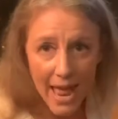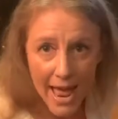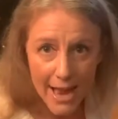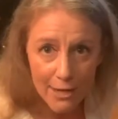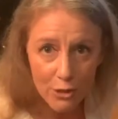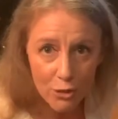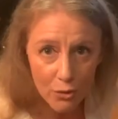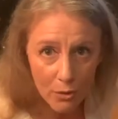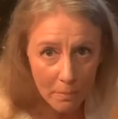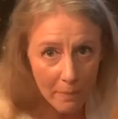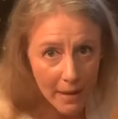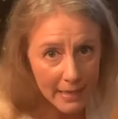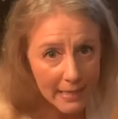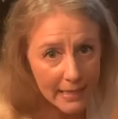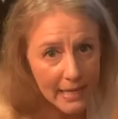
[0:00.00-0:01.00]
extra
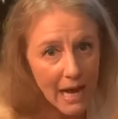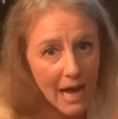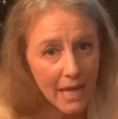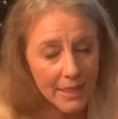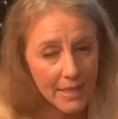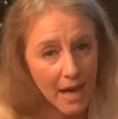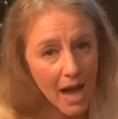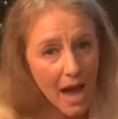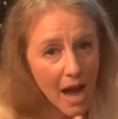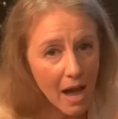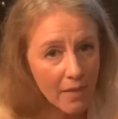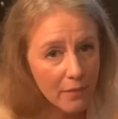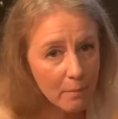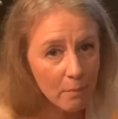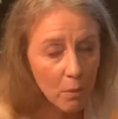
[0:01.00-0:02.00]
money on
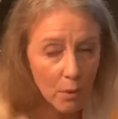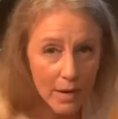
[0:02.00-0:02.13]
the more